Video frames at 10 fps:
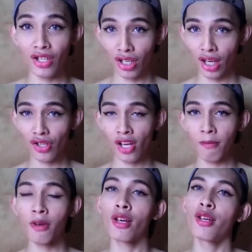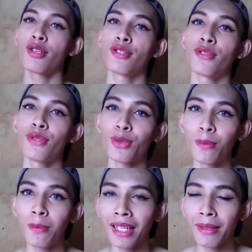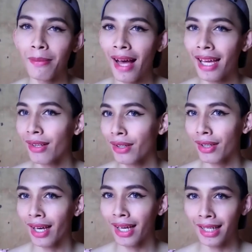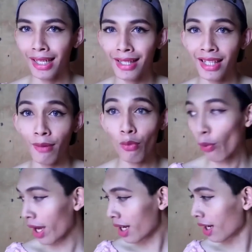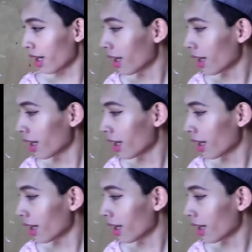just changed up. To complete my look, I need some wig.